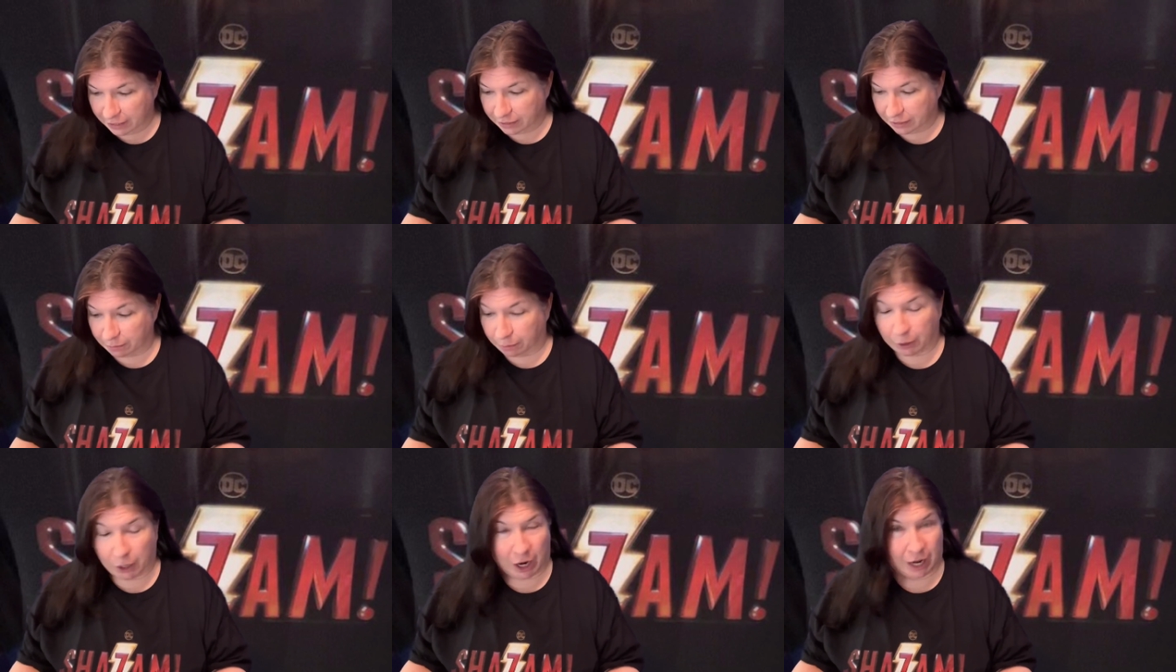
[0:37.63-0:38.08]

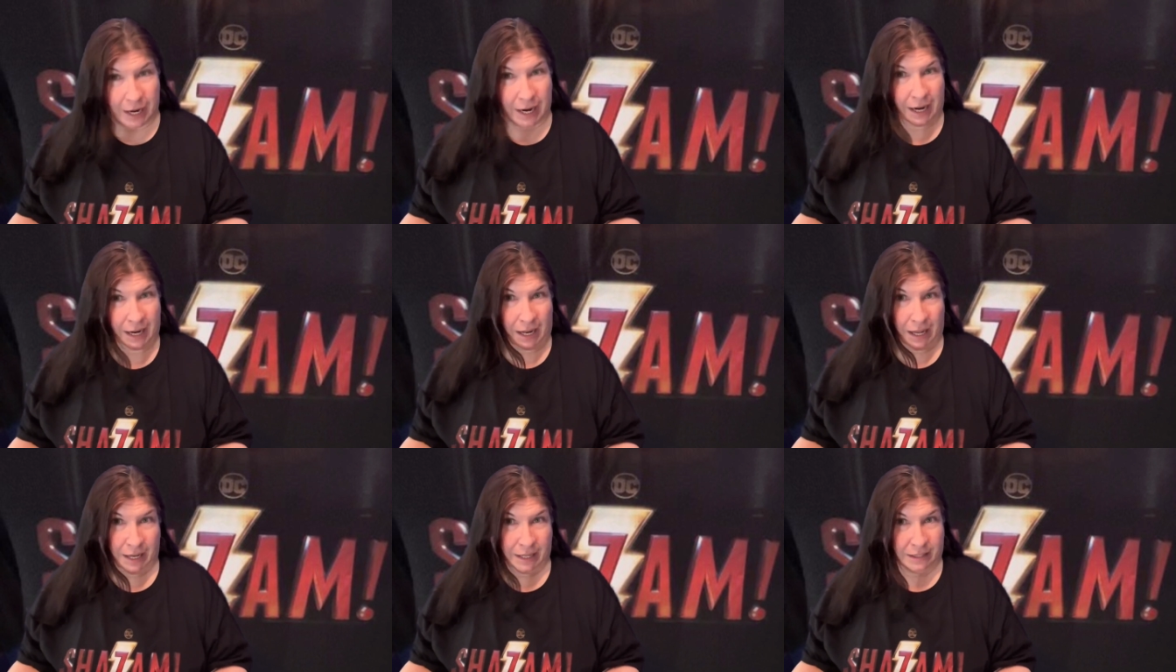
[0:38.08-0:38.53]
The plot I
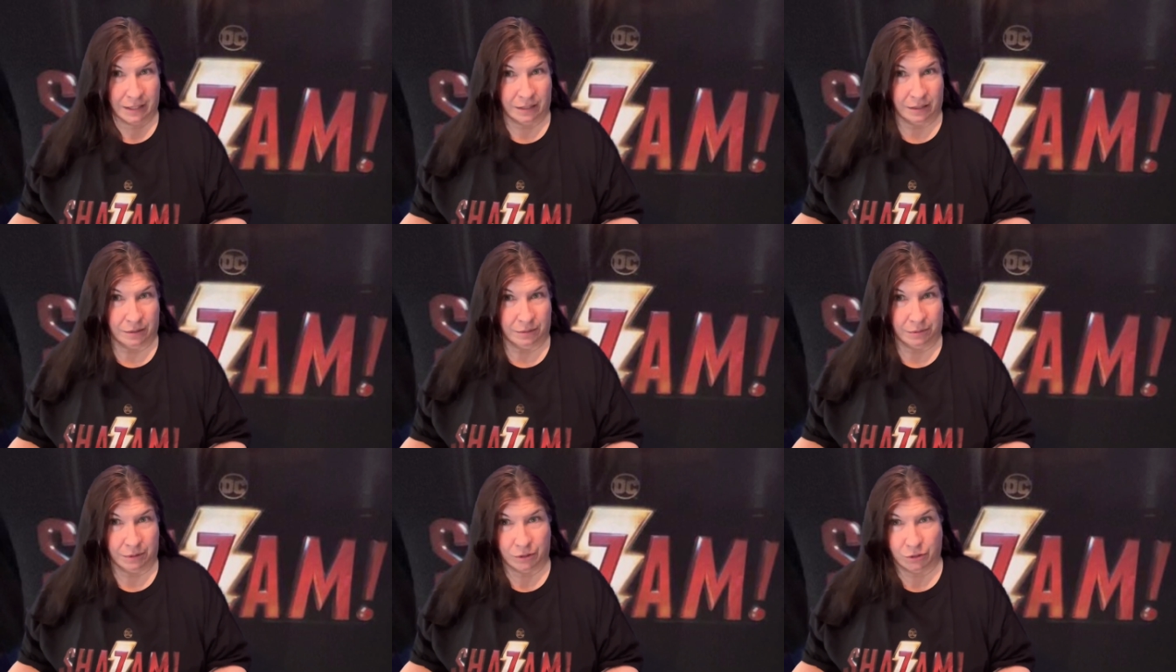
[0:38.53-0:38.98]
liked.
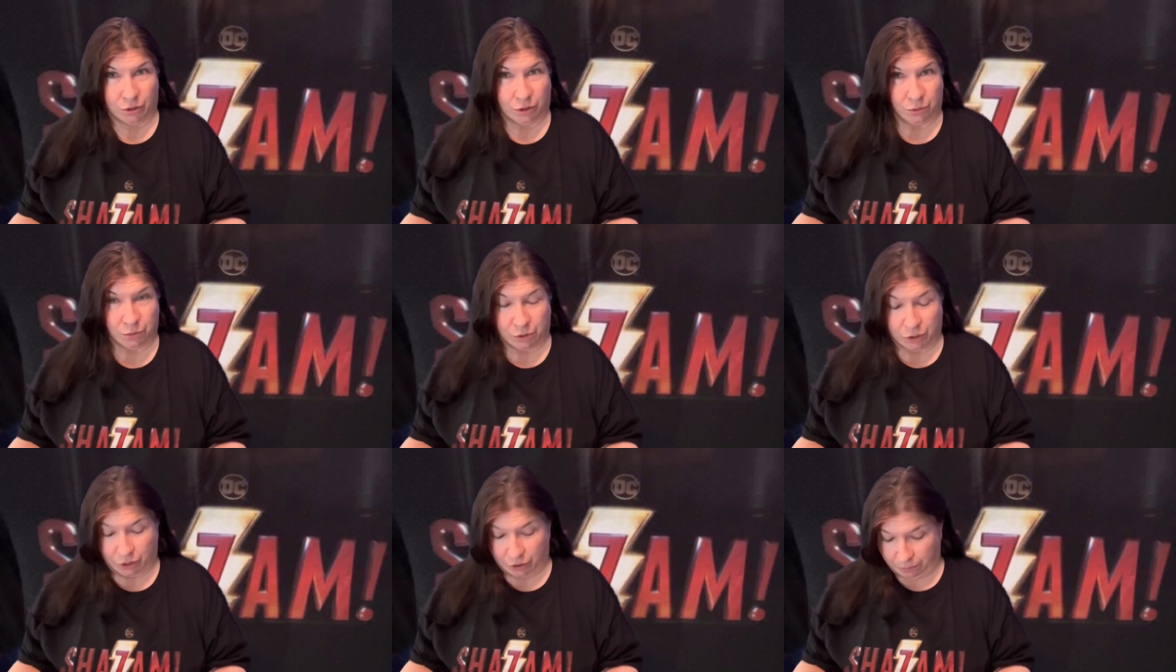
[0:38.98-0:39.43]
I thought it
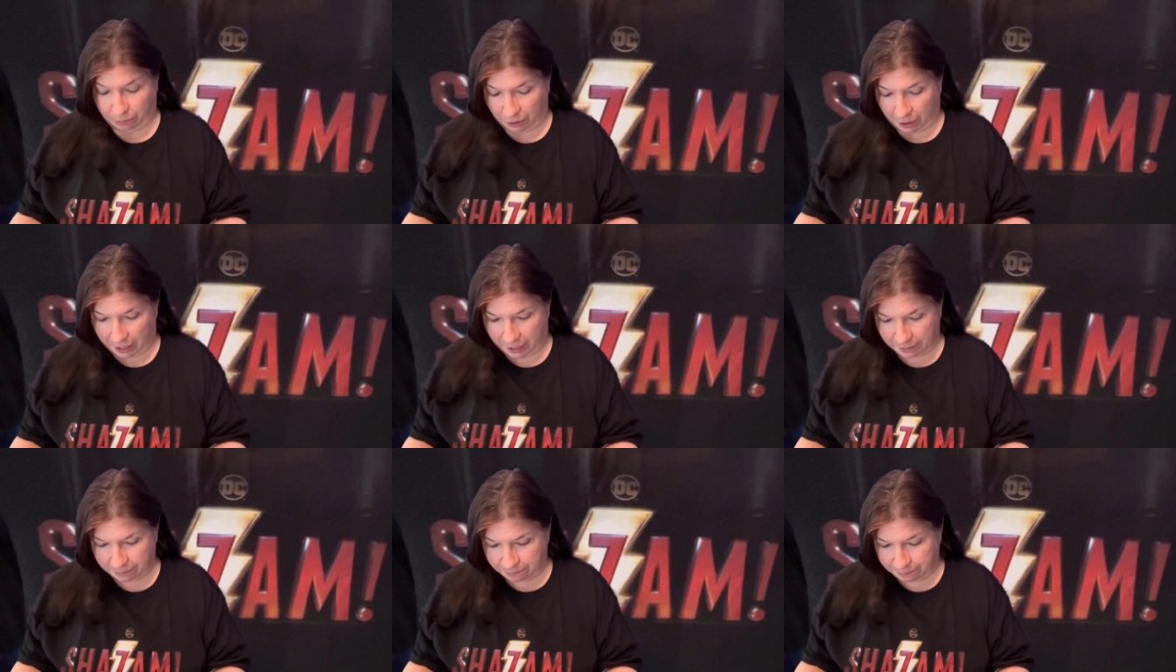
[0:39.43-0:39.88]
was a good
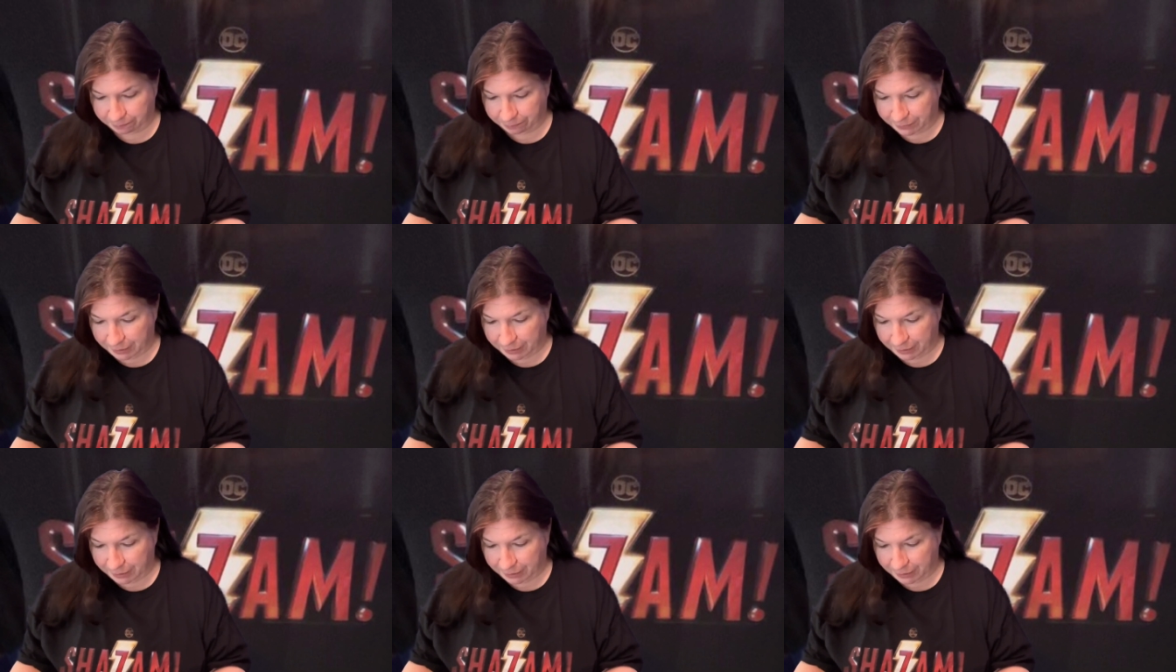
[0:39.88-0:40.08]
plot.